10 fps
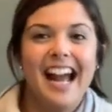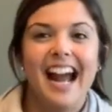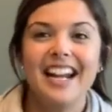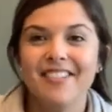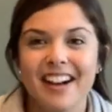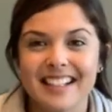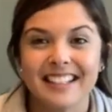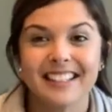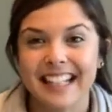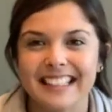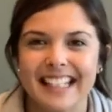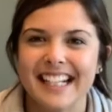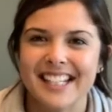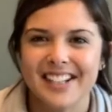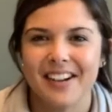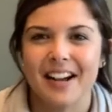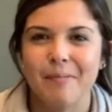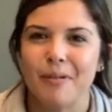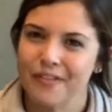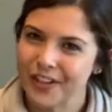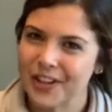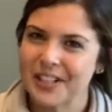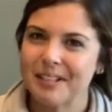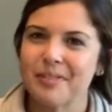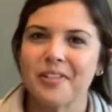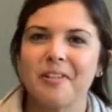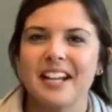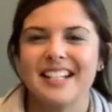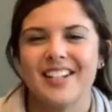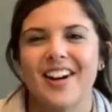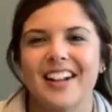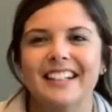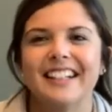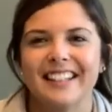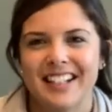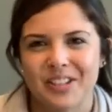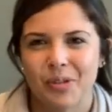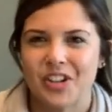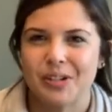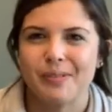Anyways, let's get to it. But first, before we get started, let's worship